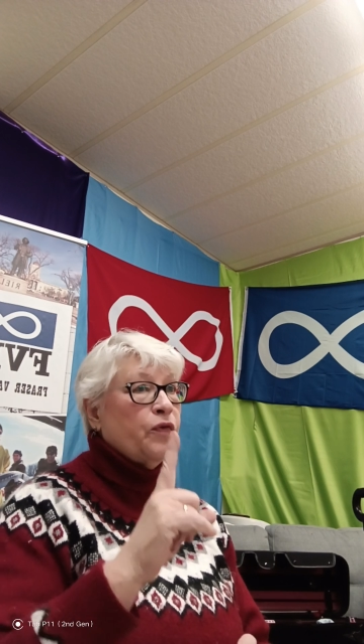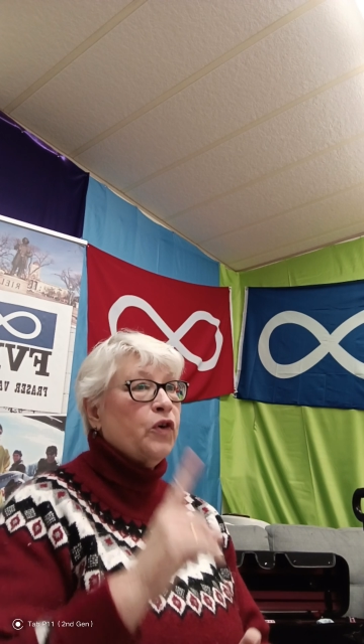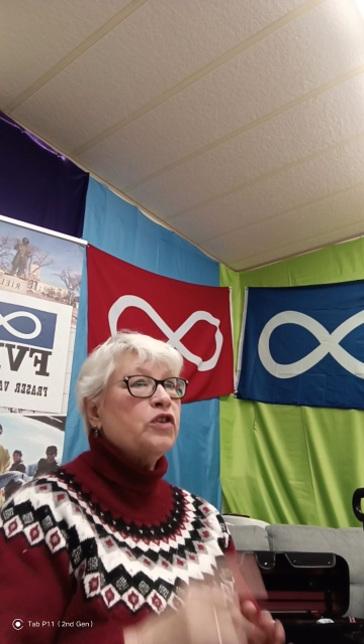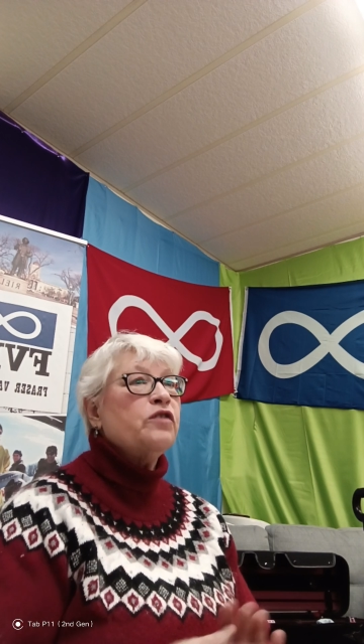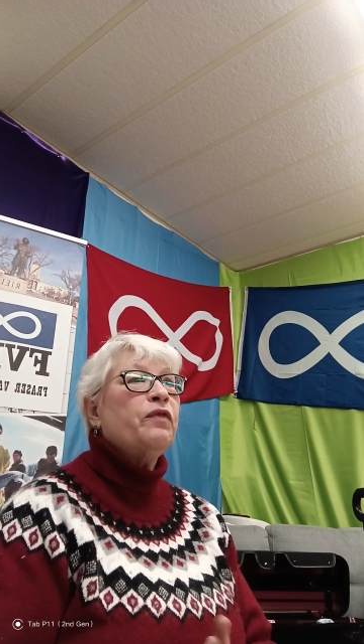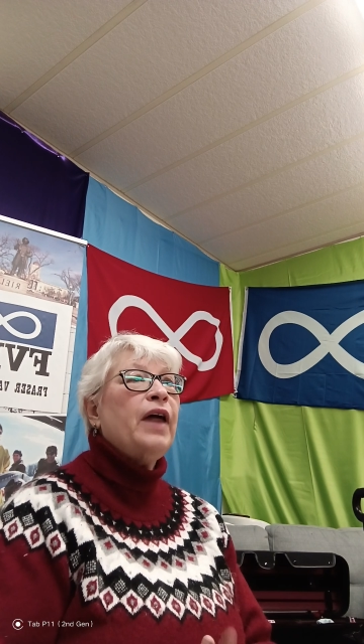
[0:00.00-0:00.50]

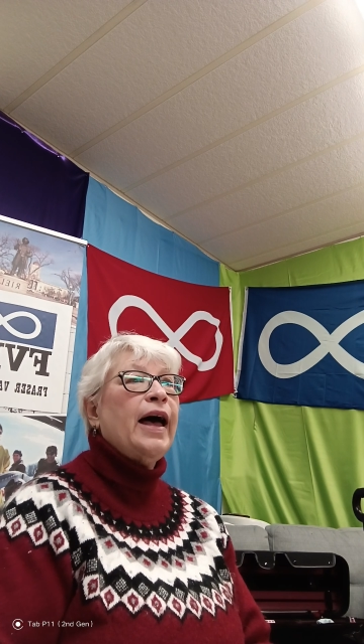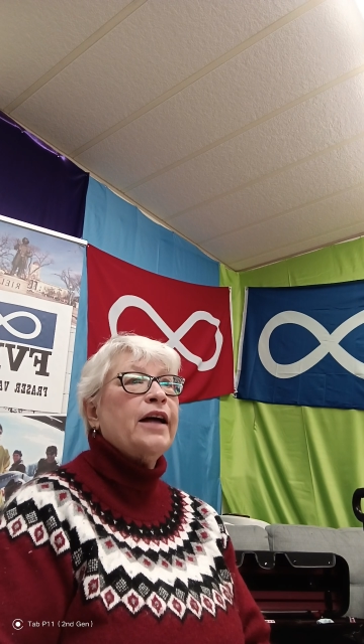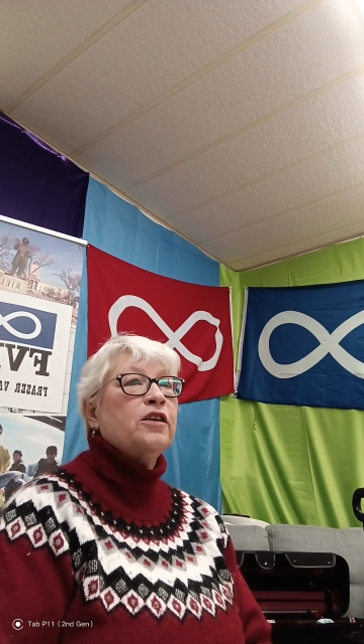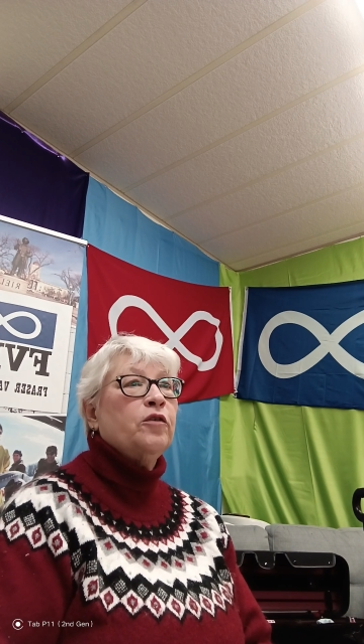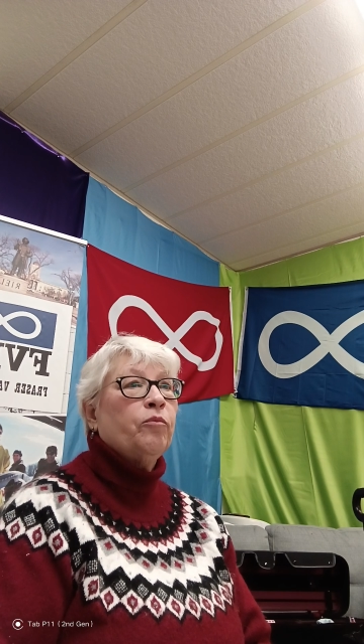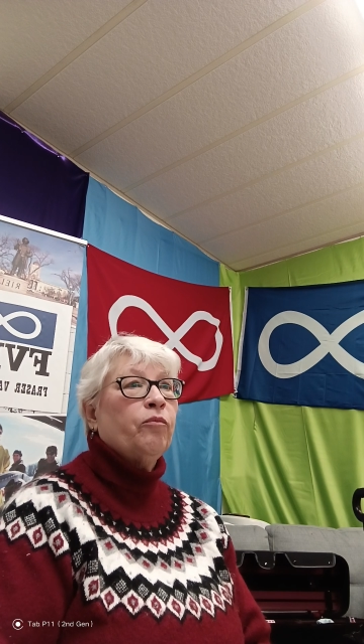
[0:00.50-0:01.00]
first
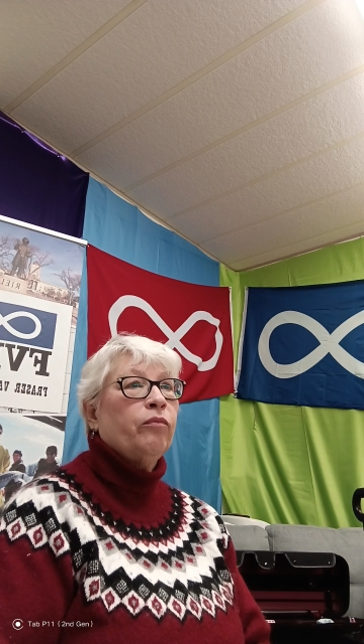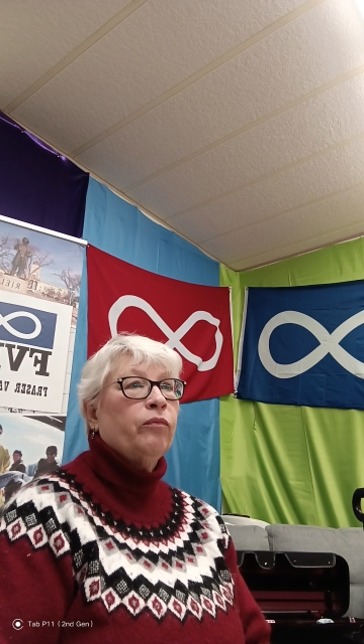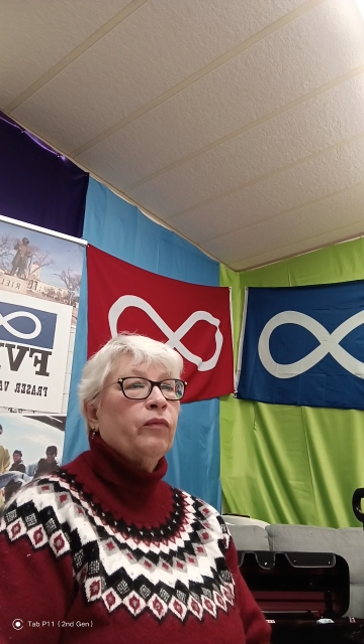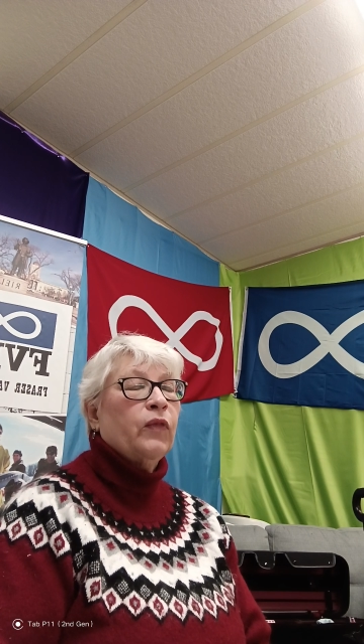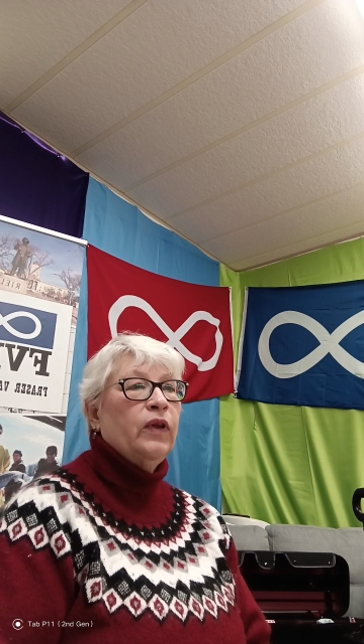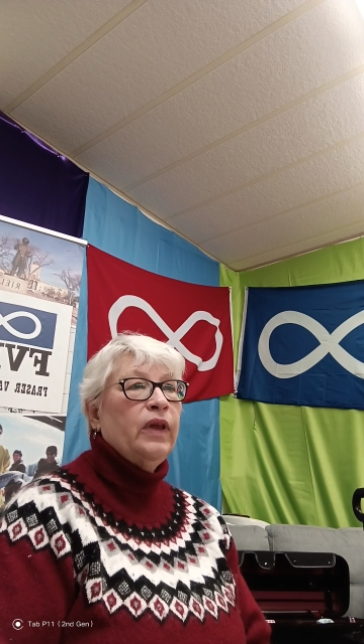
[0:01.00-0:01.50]
flat.
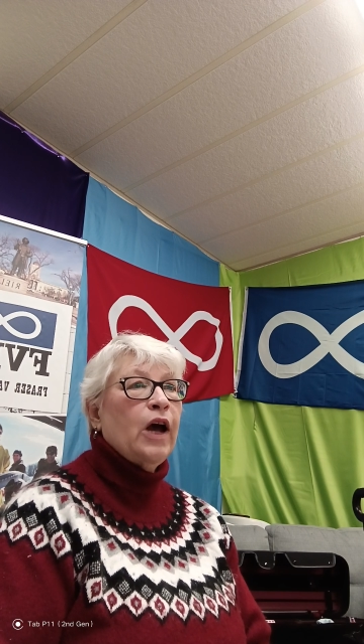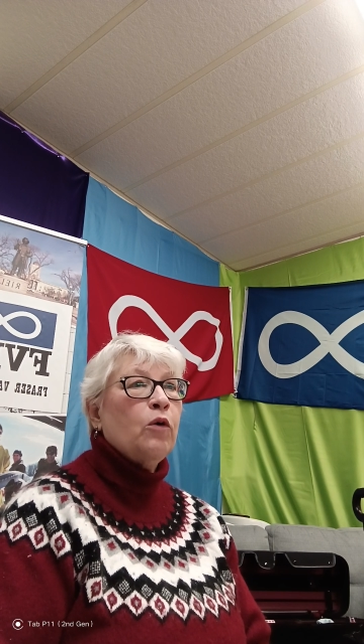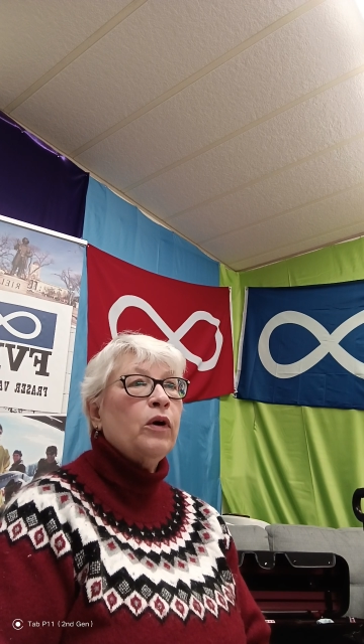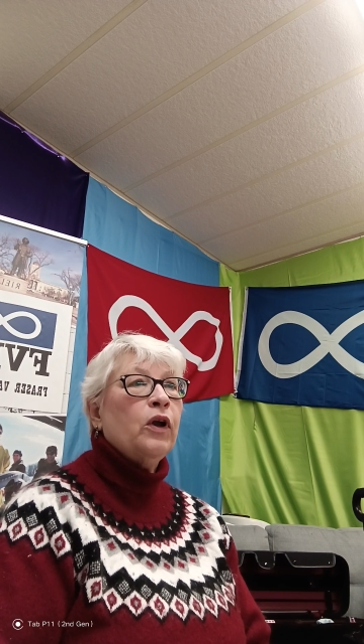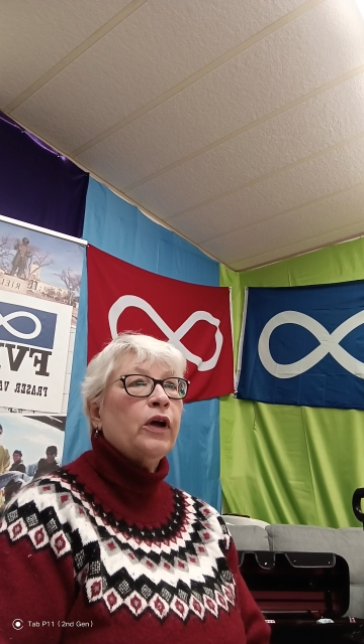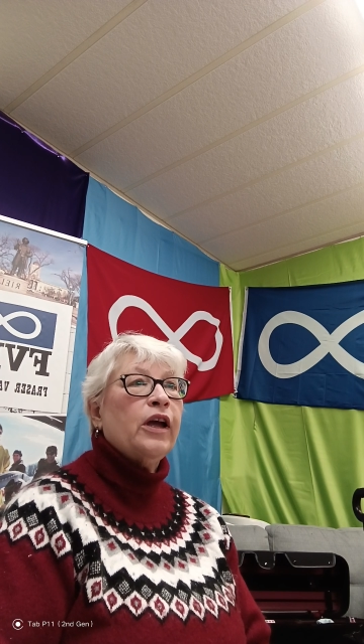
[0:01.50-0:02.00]
Now
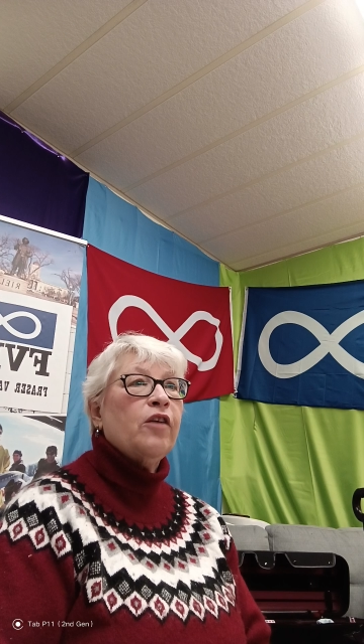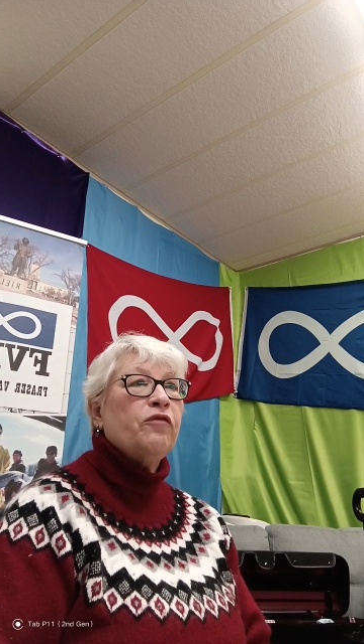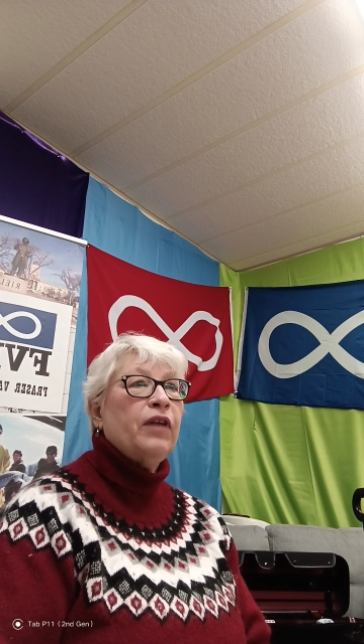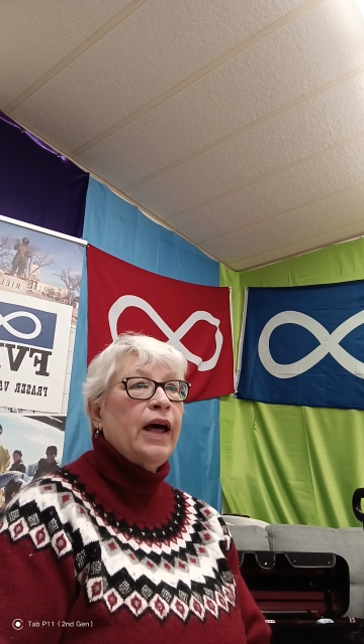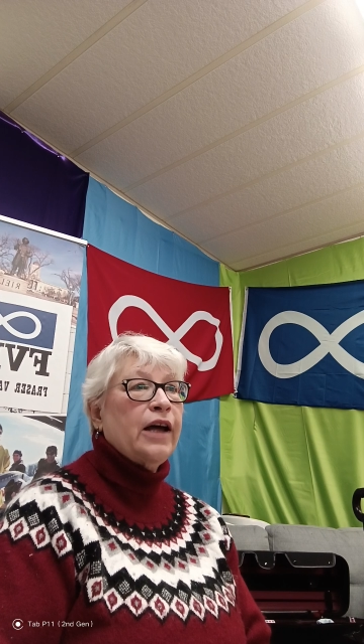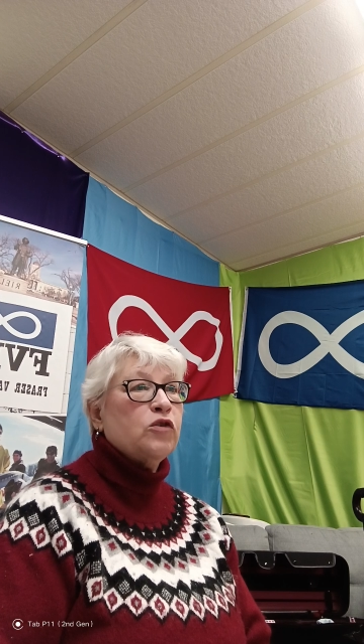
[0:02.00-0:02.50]
we're looking
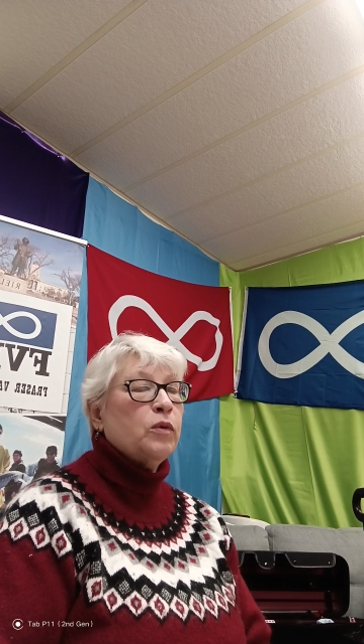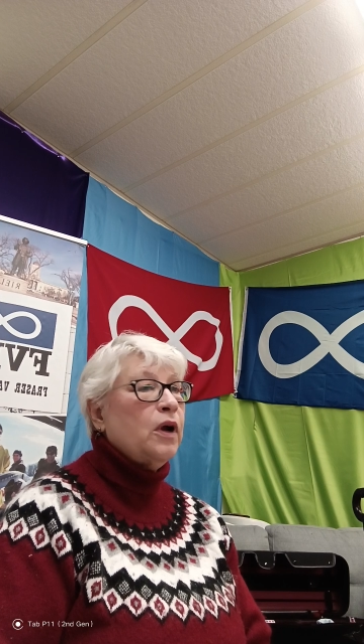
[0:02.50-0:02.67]
at flats.